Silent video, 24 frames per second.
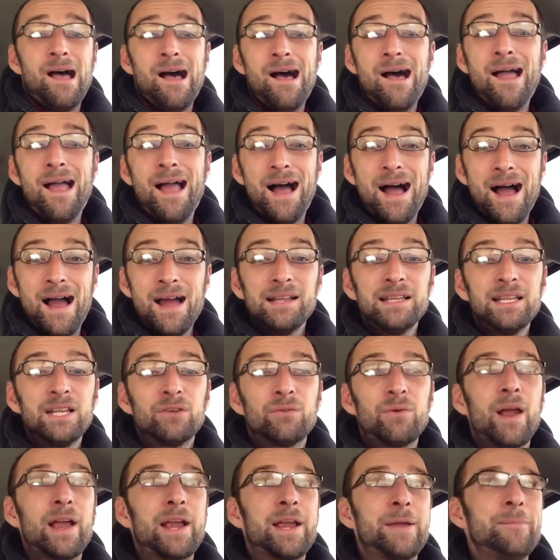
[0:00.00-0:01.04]
I highly
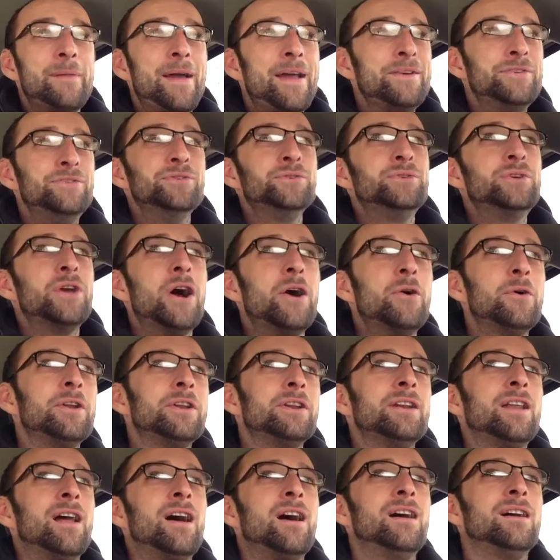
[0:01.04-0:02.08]
recommend you go
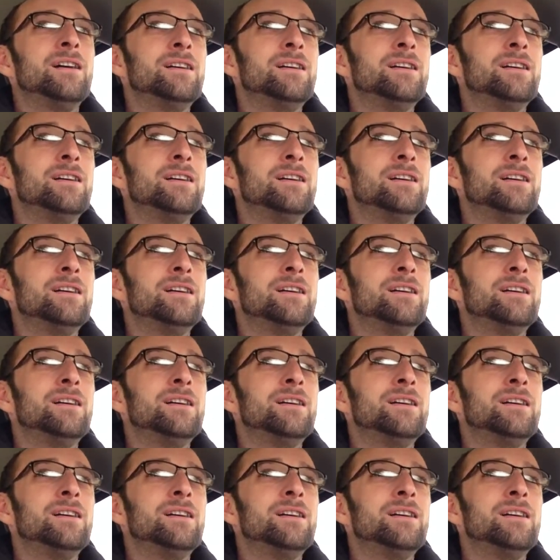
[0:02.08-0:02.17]
and